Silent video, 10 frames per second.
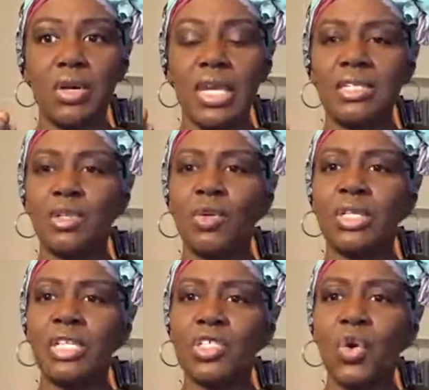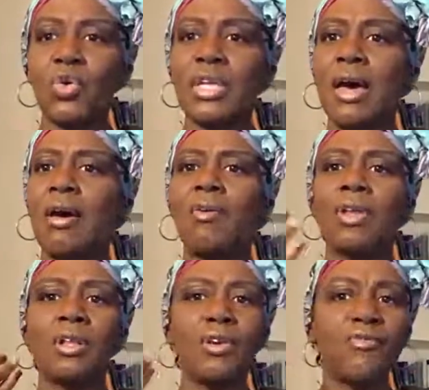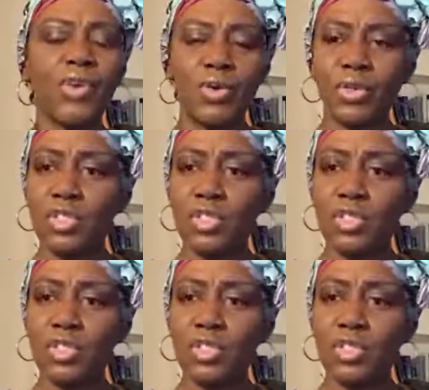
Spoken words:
Okay, so let's go down a little further.